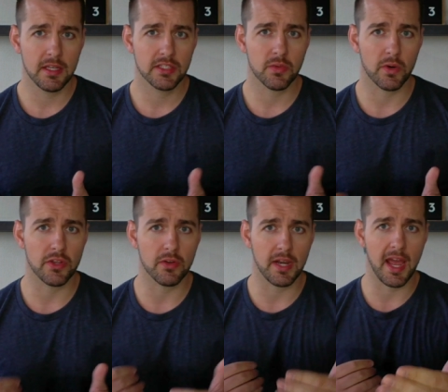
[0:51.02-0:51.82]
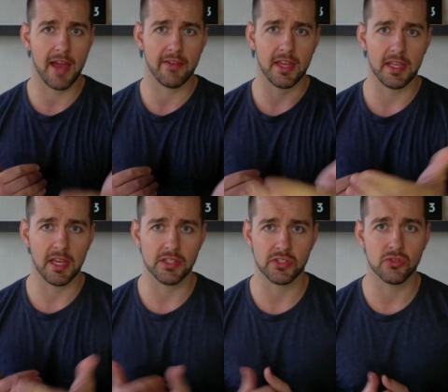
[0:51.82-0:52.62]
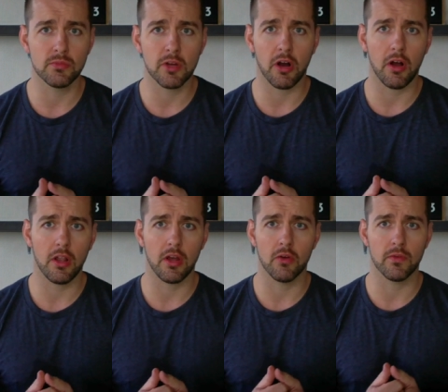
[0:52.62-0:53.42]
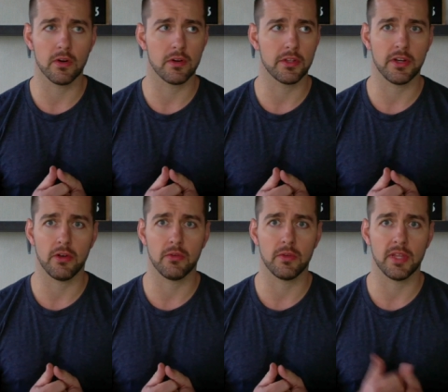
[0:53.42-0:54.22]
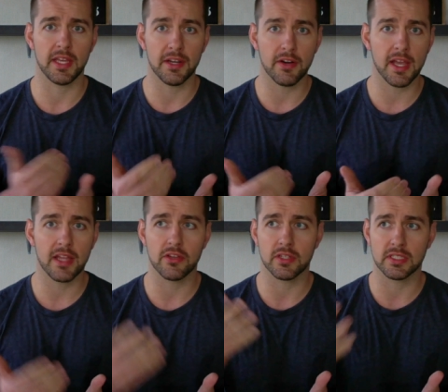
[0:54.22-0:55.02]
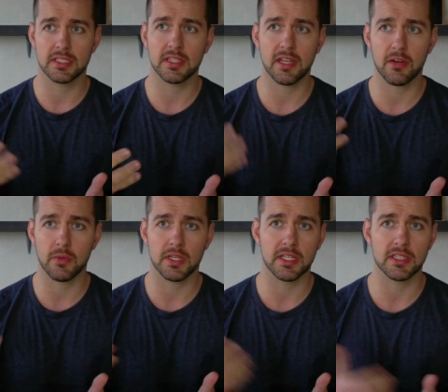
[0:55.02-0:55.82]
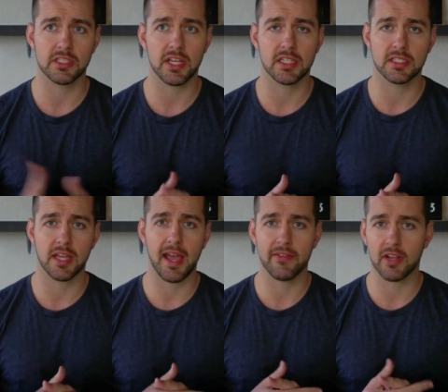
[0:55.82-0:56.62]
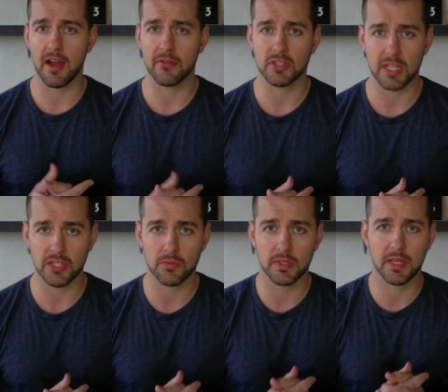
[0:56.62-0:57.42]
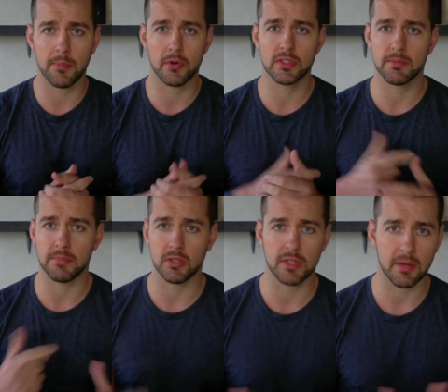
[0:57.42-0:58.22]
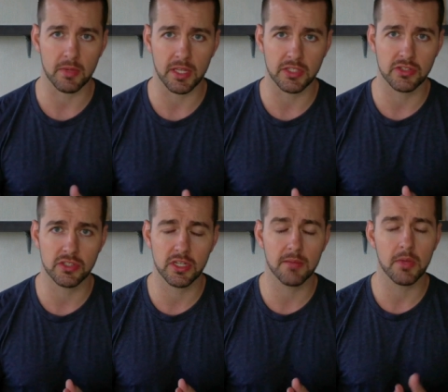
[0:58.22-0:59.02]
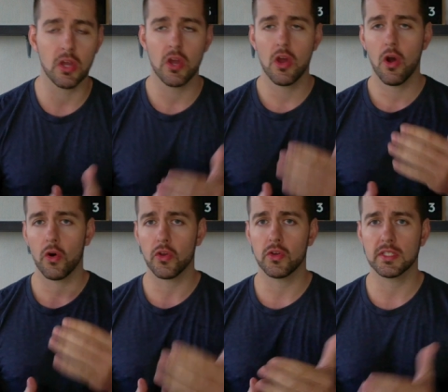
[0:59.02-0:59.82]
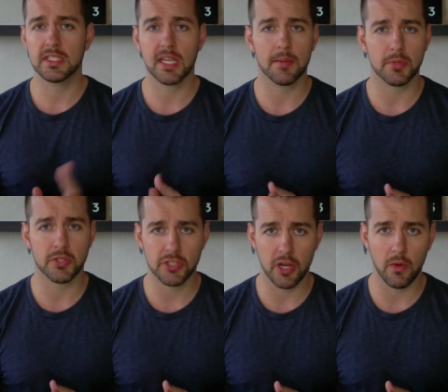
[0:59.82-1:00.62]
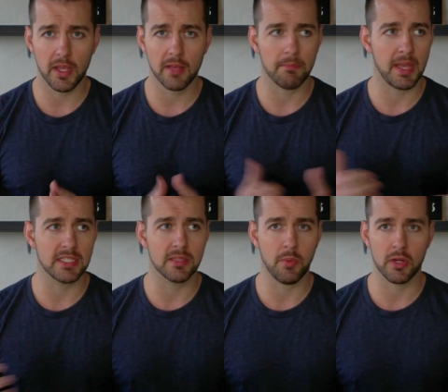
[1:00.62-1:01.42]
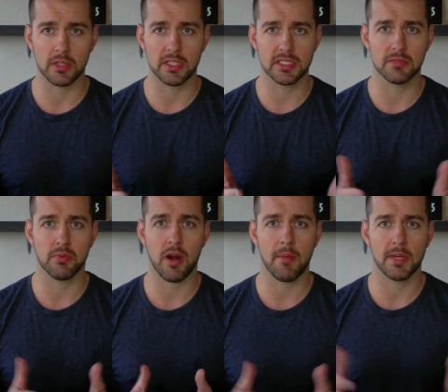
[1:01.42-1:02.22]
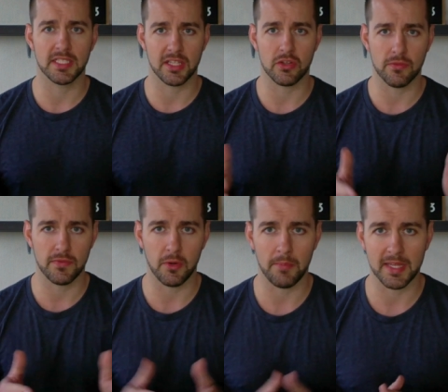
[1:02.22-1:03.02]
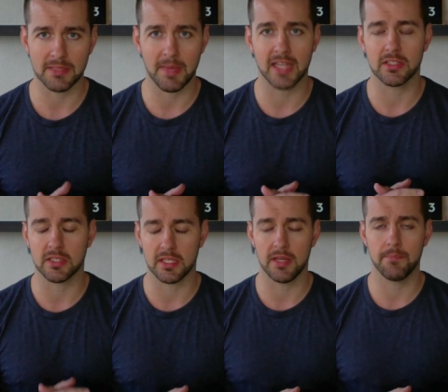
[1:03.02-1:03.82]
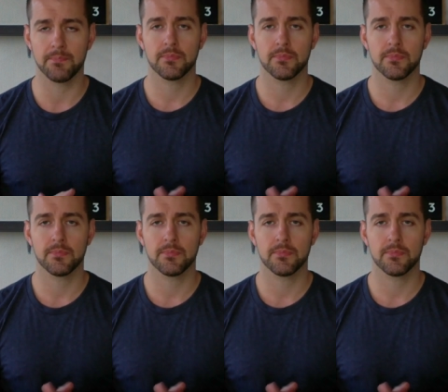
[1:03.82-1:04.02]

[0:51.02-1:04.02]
to where you can have a, a Zoom call over, you know, the internet. You can sit there, really get the chance to have a conversation with that person, build that relationship. Or you can set up a showing based upon a list of properties that you feel best matches them.